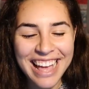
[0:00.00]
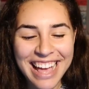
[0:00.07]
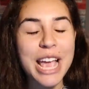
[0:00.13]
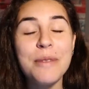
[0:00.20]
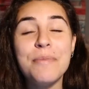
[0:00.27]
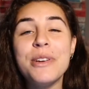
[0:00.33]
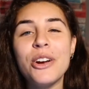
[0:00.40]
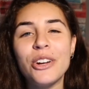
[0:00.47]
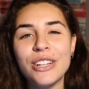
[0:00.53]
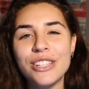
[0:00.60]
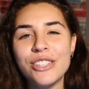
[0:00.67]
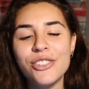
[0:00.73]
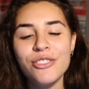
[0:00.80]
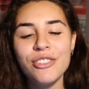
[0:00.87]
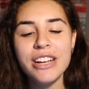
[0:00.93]
AP Art
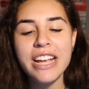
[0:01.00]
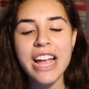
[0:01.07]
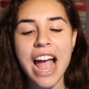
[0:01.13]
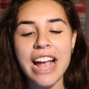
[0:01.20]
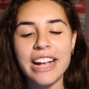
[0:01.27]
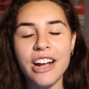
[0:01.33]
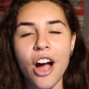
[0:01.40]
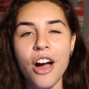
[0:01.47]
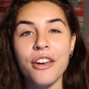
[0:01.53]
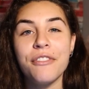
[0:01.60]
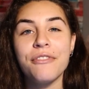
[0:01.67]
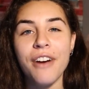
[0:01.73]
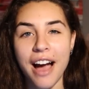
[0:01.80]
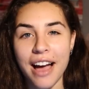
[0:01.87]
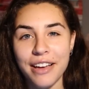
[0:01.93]
History, I got a
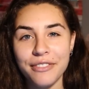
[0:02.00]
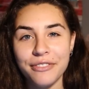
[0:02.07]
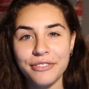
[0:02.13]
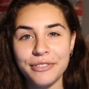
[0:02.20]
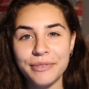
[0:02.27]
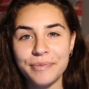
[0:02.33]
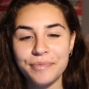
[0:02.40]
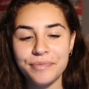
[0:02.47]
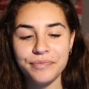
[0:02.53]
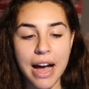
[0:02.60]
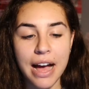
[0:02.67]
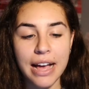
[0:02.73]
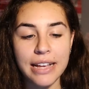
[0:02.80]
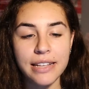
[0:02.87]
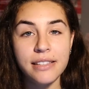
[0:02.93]
5.
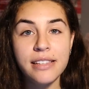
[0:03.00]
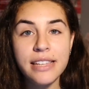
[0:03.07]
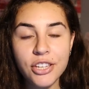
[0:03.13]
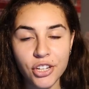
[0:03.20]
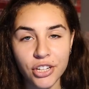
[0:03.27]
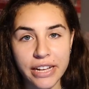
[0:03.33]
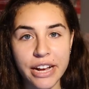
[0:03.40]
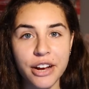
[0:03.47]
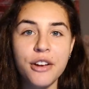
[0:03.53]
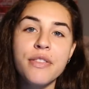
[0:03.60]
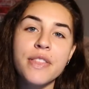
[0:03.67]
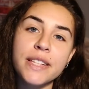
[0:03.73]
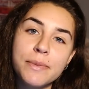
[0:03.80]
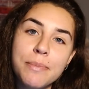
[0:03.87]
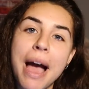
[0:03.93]
My senior year,
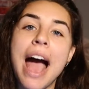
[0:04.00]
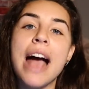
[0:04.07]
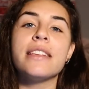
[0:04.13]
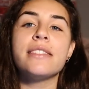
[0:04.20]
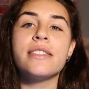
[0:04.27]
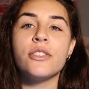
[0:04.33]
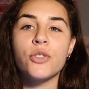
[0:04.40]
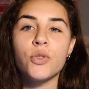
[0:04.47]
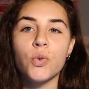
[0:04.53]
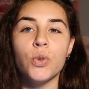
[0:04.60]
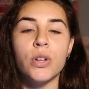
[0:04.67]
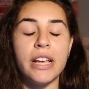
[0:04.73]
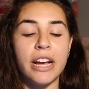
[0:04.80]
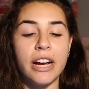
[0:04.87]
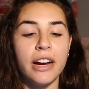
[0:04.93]
this past
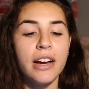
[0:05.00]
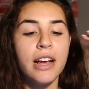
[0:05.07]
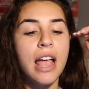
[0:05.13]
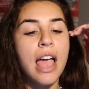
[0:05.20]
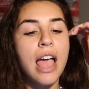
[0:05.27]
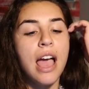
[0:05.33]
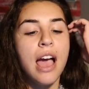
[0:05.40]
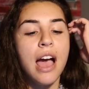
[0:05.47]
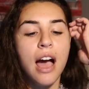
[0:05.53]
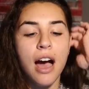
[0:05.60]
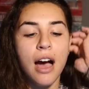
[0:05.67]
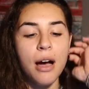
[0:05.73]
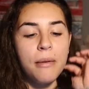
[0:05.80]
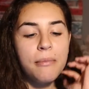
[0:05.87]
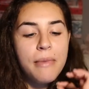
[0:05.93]
school year,
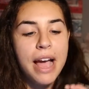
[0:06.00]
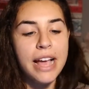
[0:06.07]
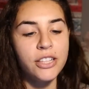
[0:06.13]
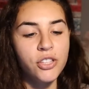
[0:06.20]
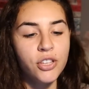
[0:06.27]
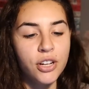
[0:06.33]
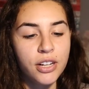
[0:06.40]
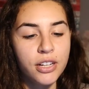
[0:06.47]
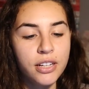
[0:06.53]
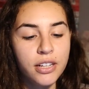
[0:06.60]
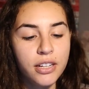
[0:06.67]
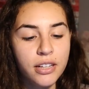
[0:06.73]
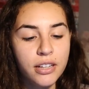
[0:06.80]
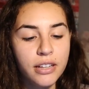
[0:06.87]
I took